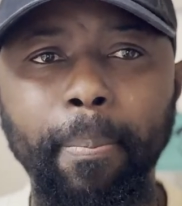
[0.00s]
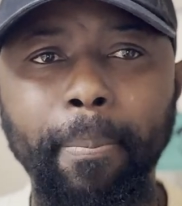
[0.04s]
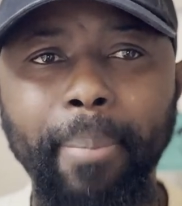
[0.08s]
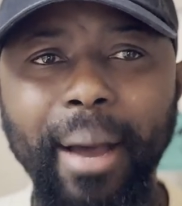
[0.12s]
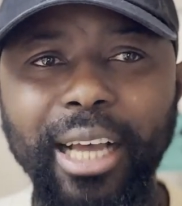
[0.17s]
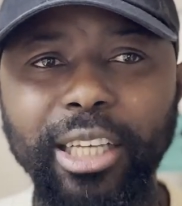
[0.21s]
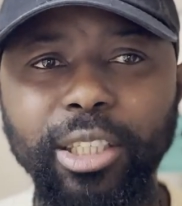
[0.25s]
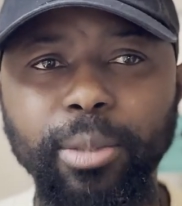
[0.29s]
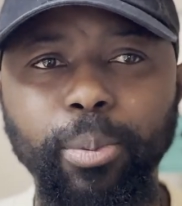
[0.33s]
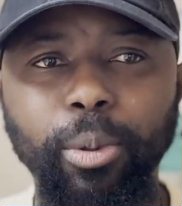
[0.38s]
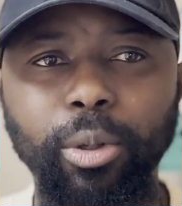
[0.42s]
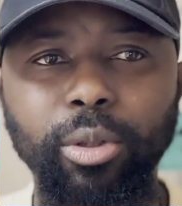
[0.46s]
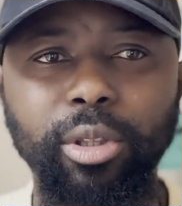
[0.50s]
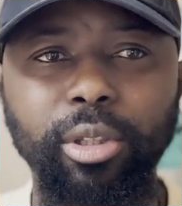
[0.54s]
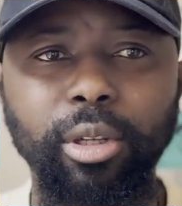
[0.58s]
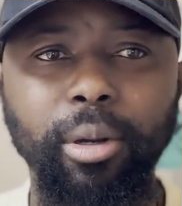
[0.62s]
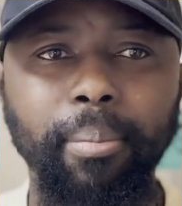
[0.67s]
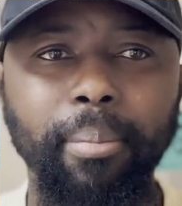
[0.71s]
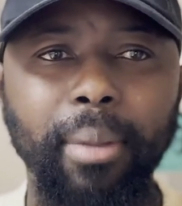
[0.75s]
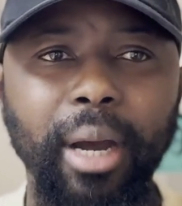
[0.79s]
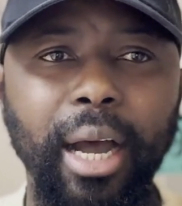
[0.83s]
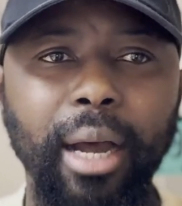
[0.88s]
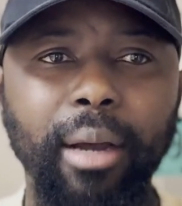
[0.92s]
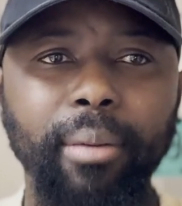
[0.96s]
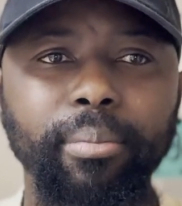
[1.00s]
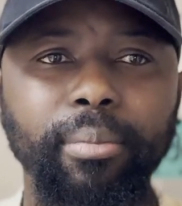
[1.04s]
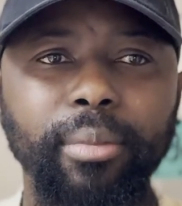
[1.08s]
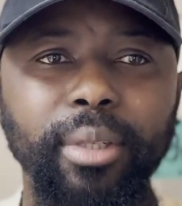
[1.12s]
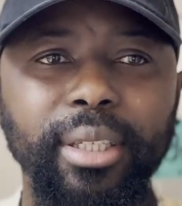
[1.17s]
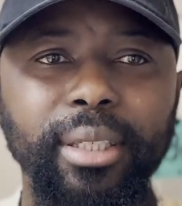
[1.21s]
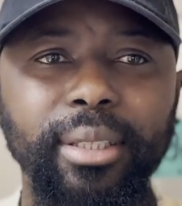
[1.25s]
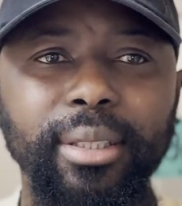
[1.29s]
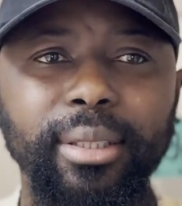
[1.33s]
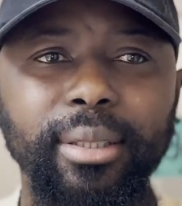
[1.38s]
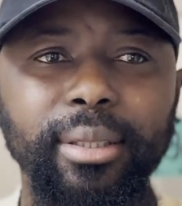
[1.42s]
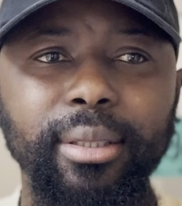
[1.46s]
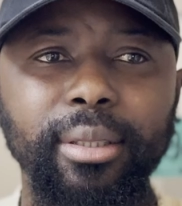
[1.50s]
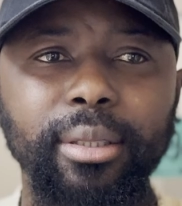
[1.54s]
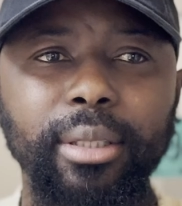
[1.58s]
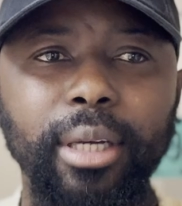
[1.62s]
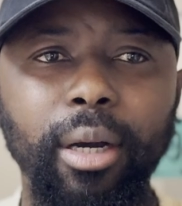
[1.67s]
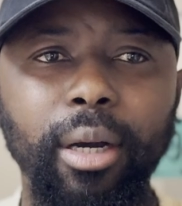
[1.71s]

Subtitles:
passport number is